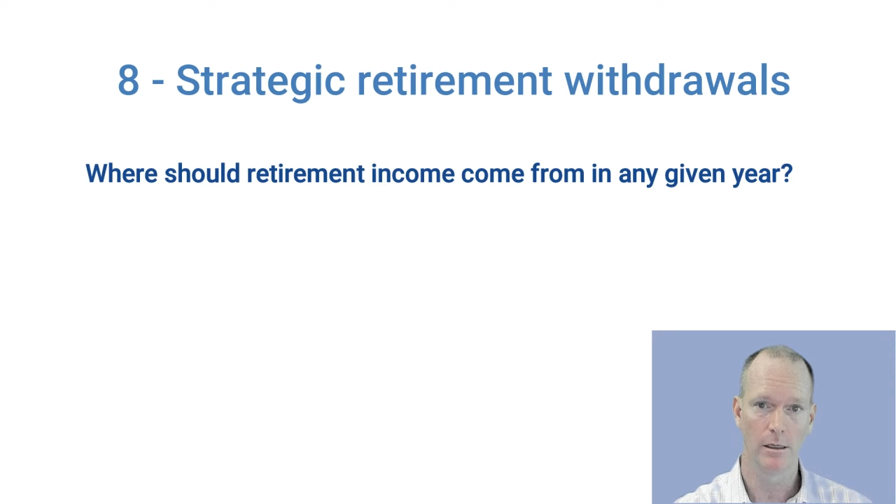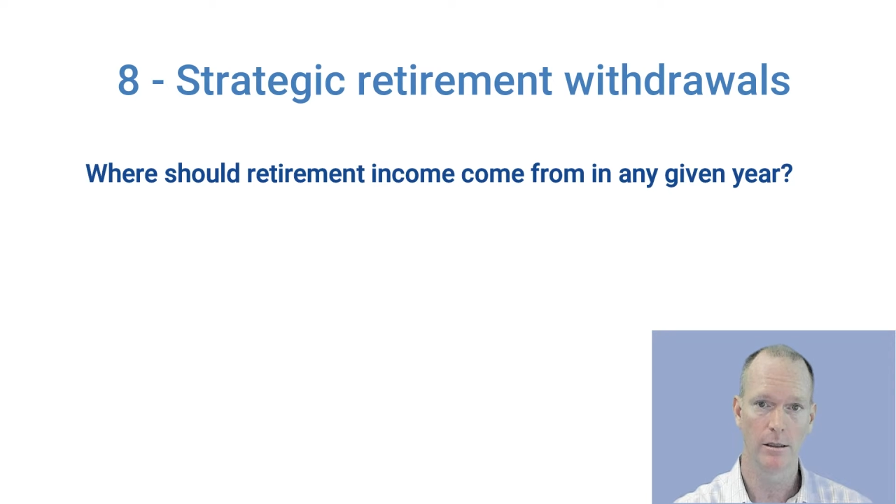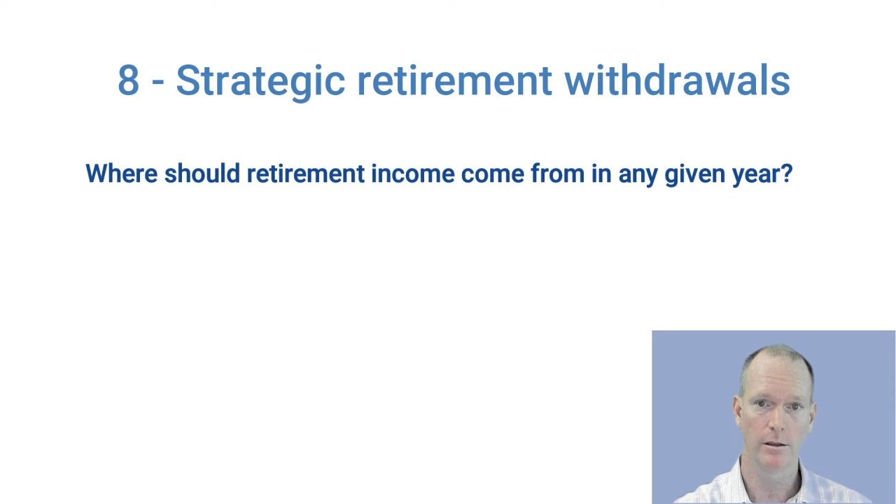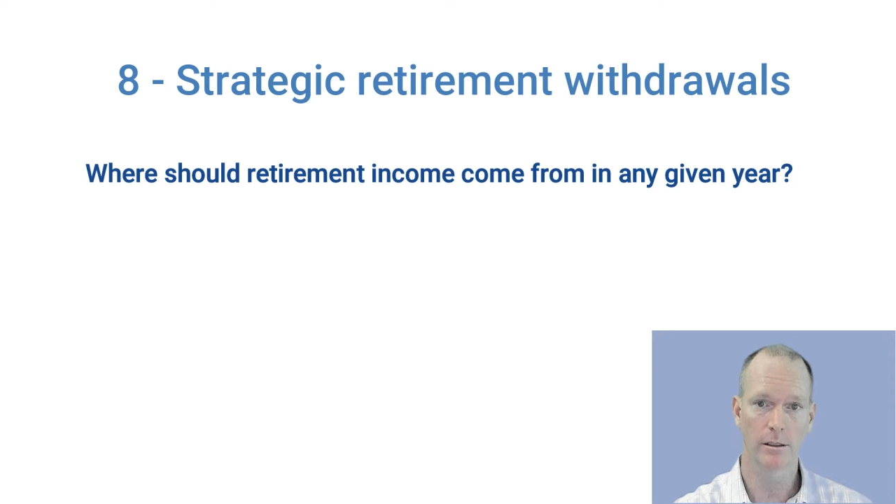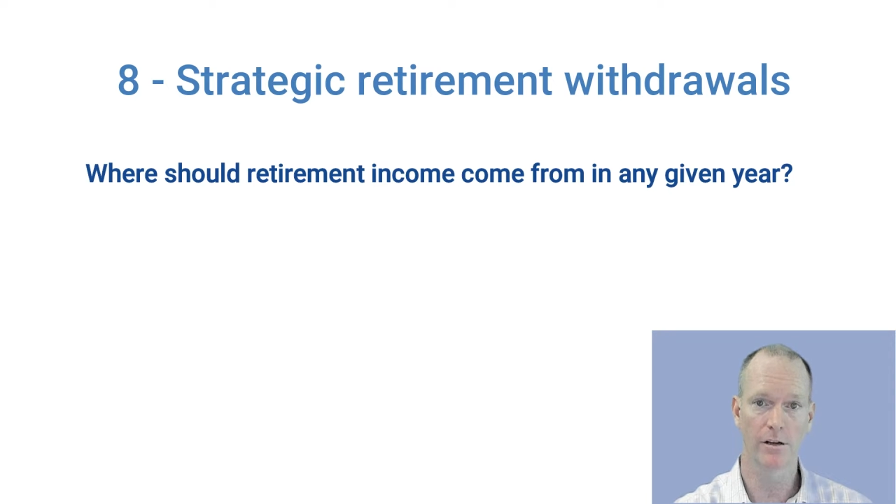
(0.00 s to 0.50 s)

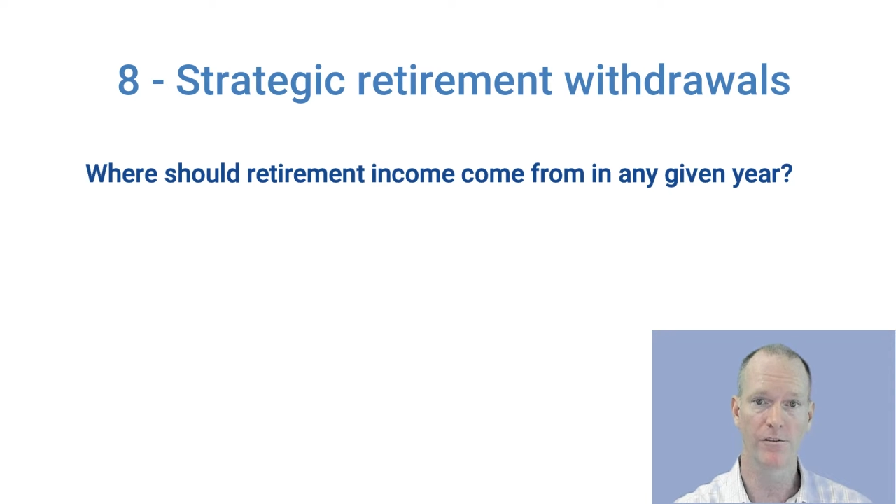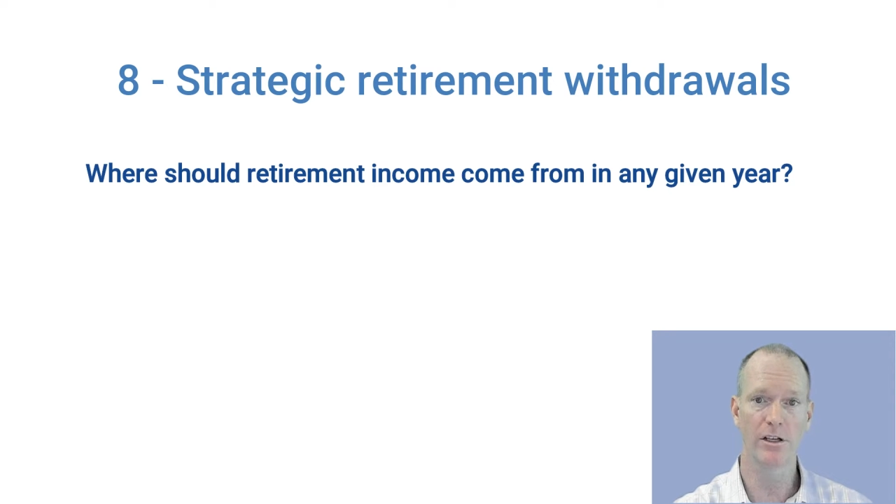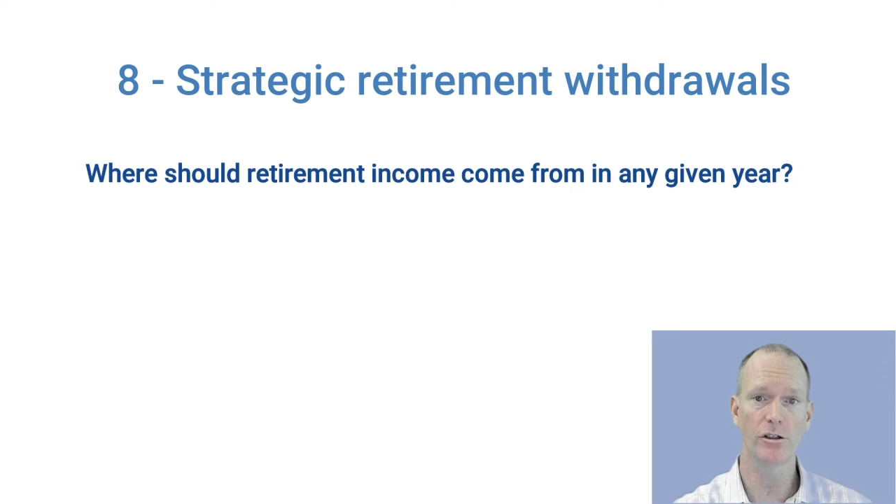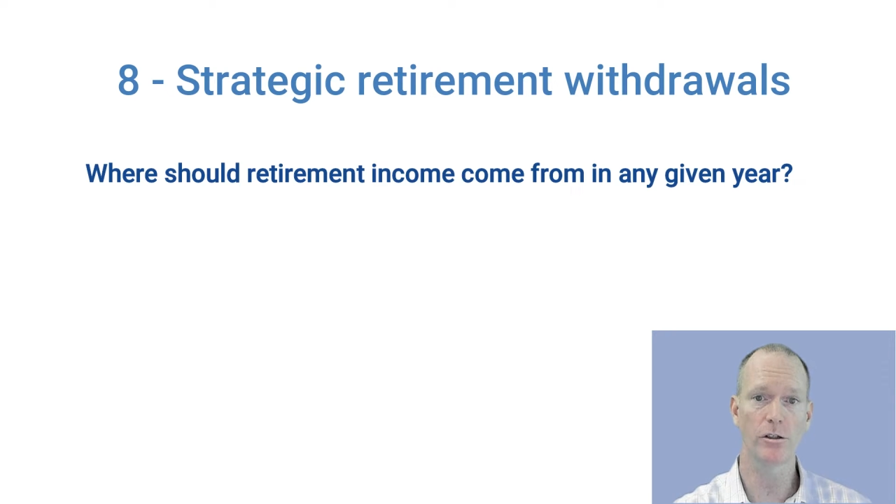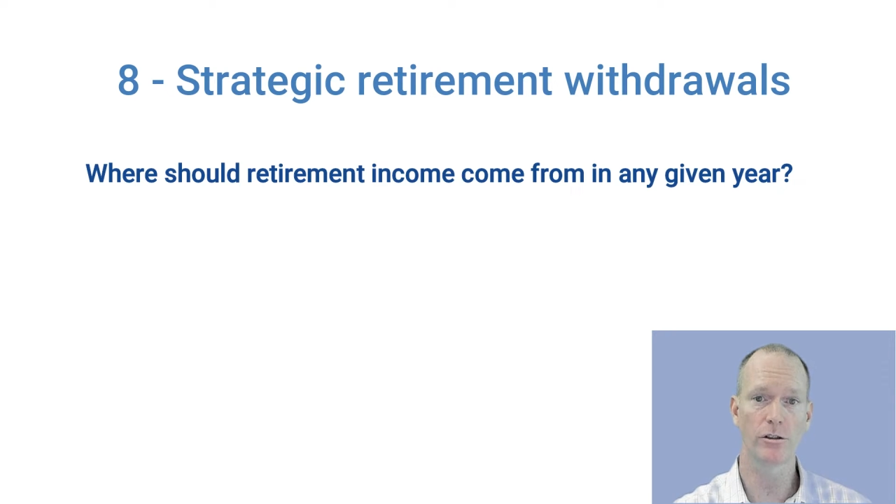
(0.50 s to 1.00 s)
The
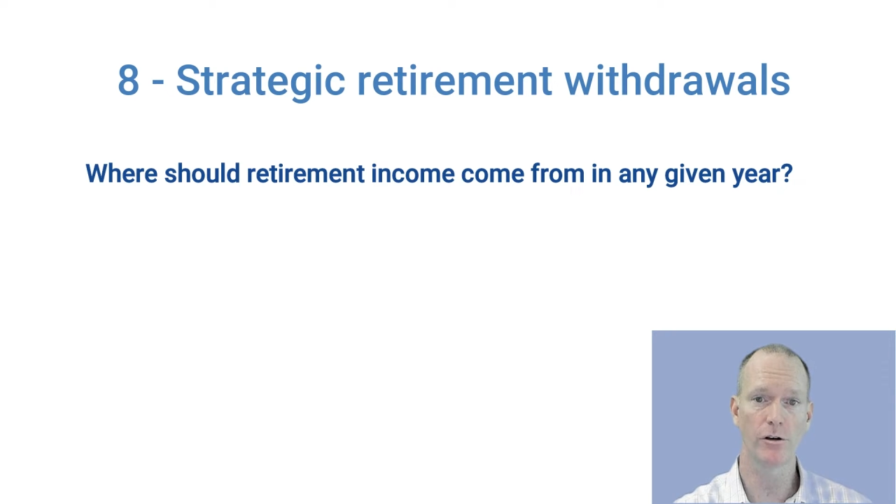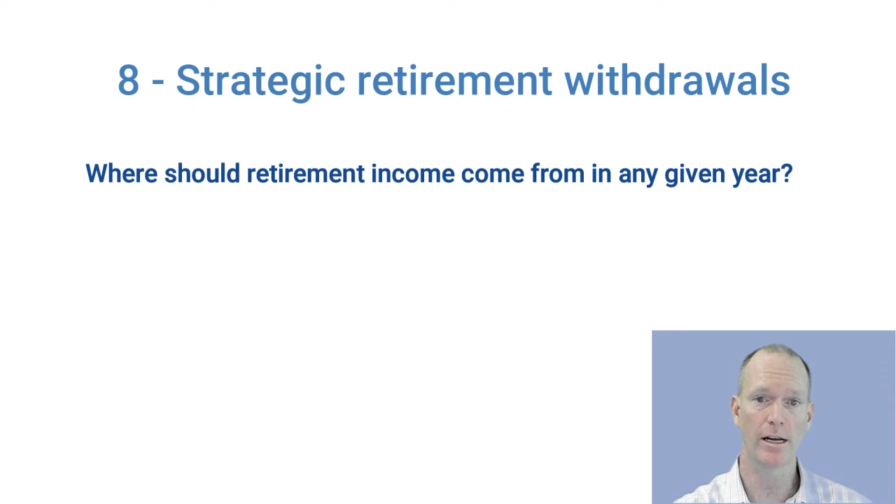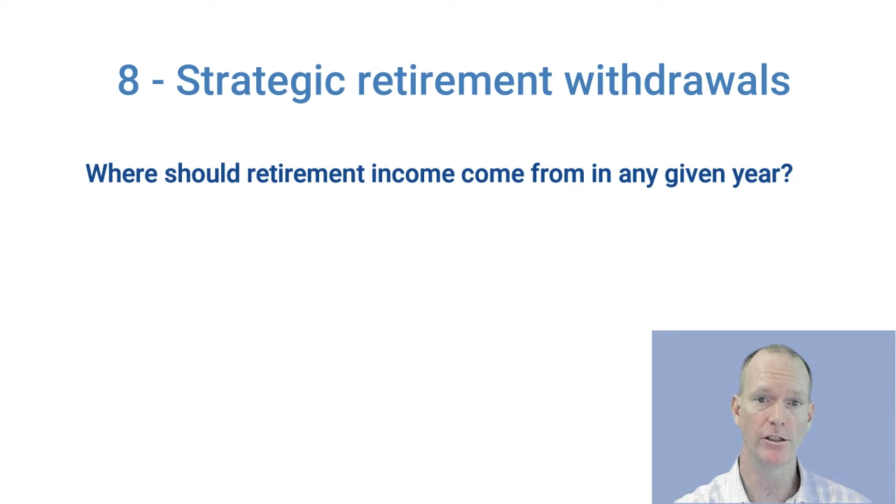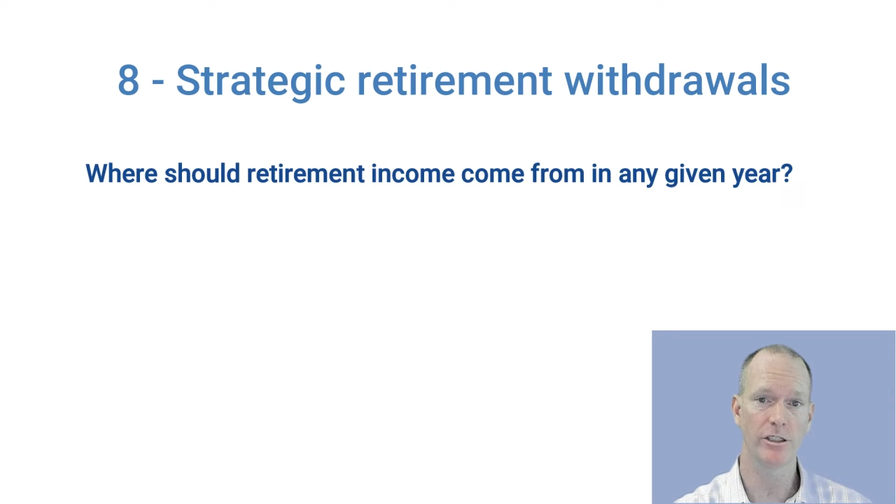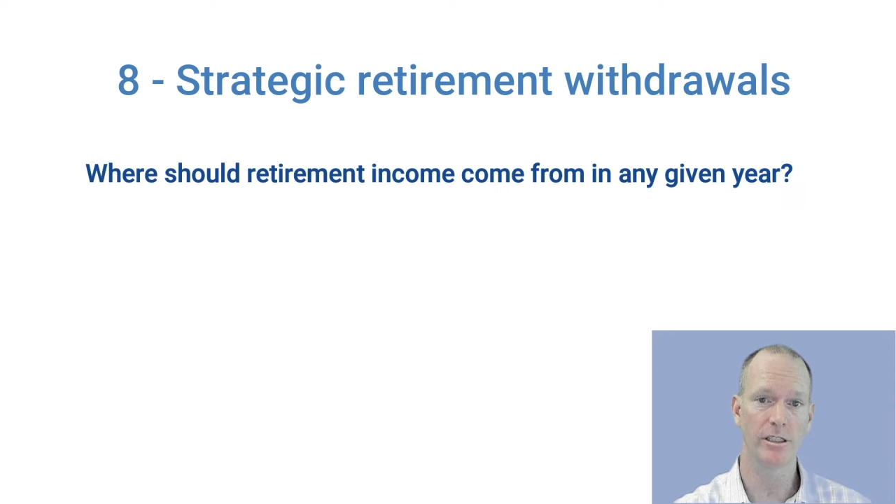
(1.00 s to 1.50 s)
conventional
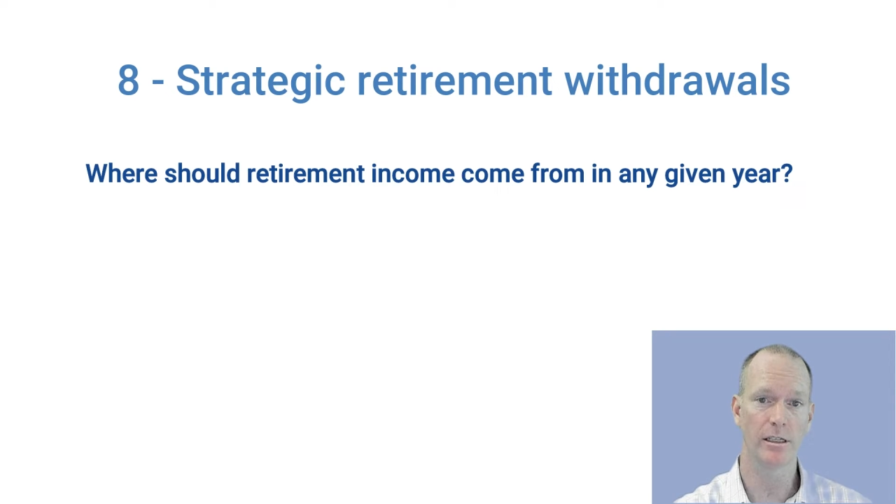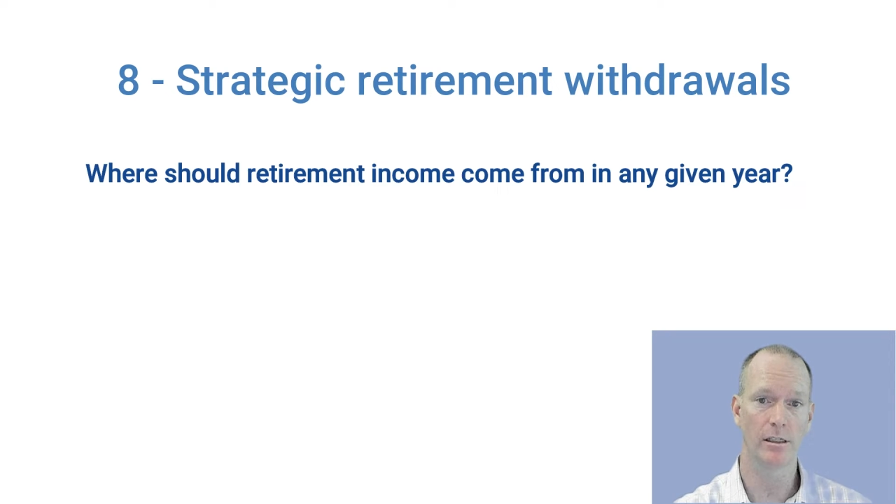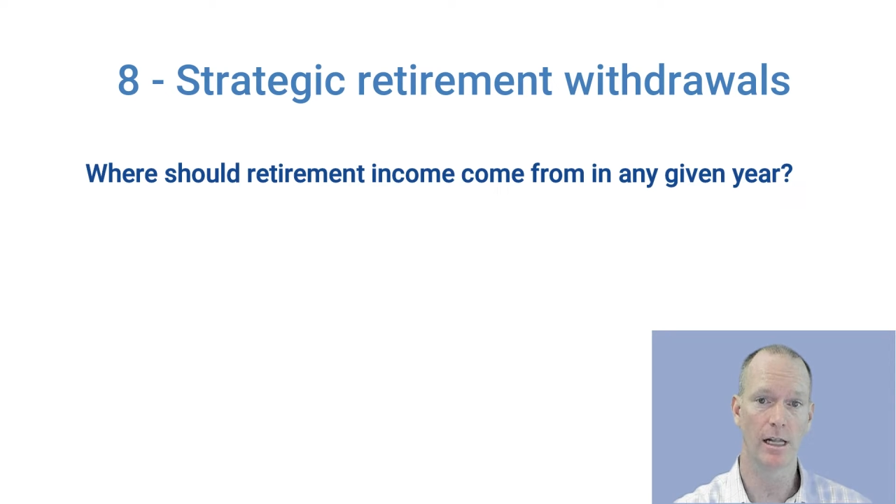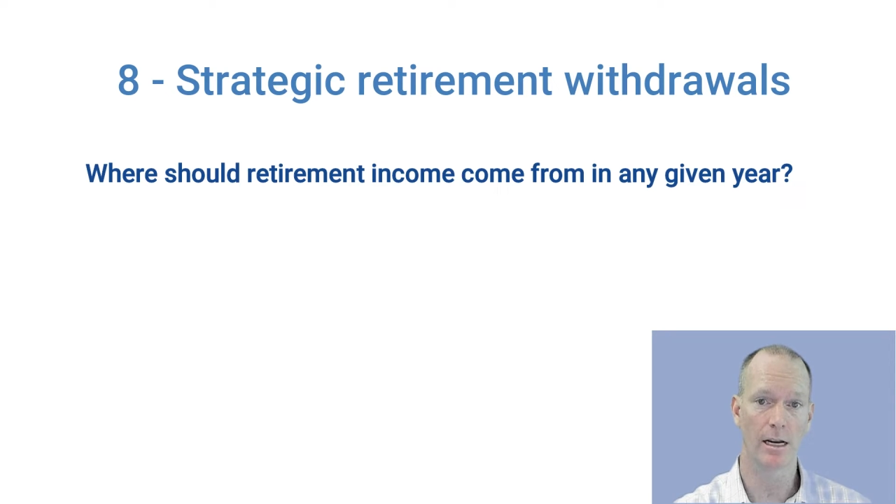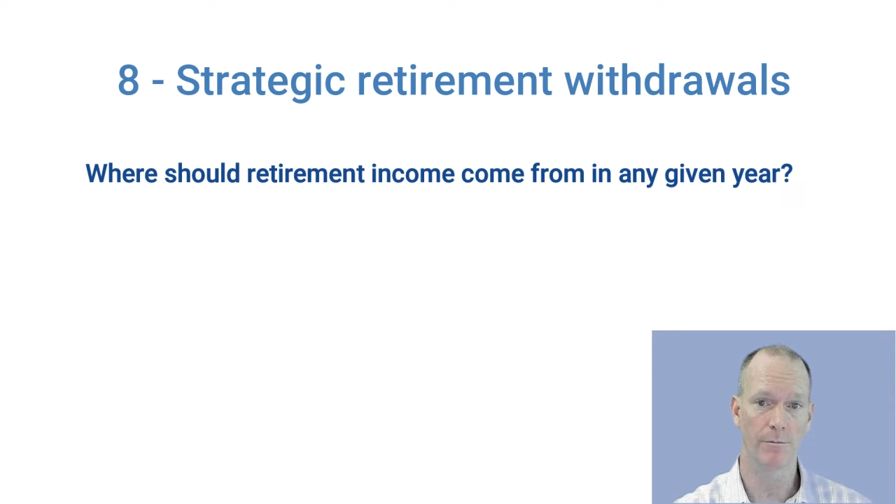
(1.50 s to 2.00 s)
strategy that a
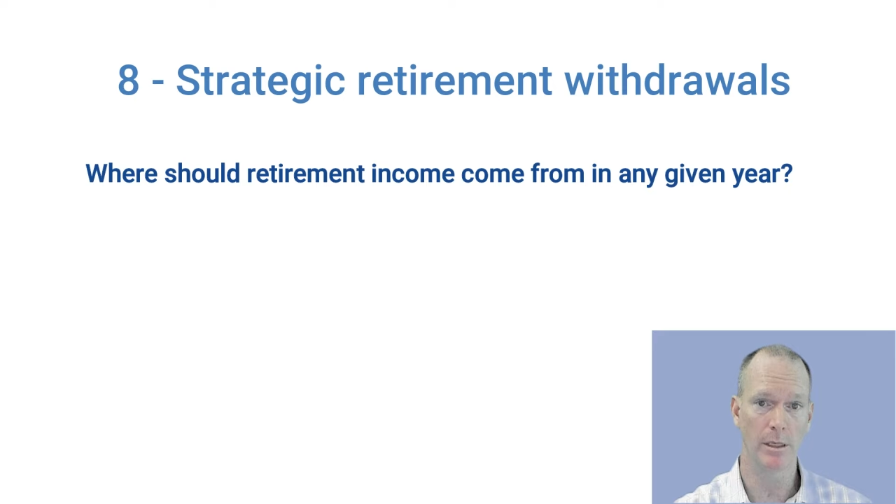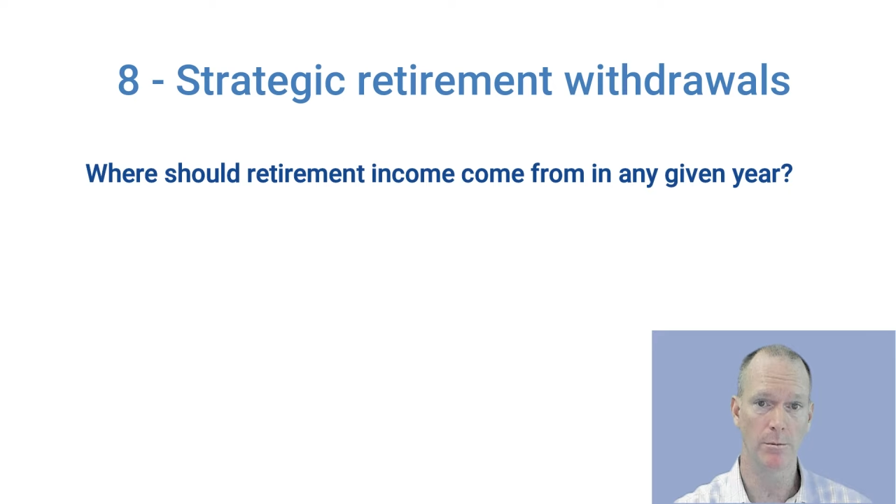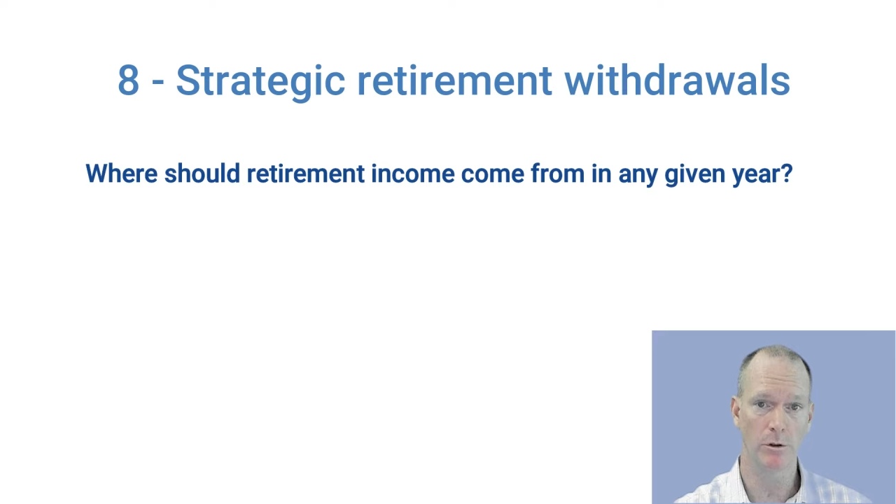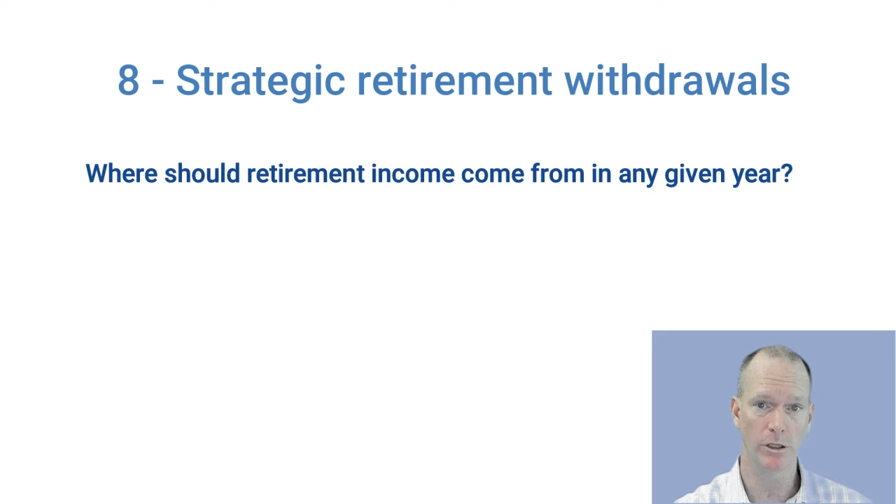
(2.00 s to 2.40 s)
lot of people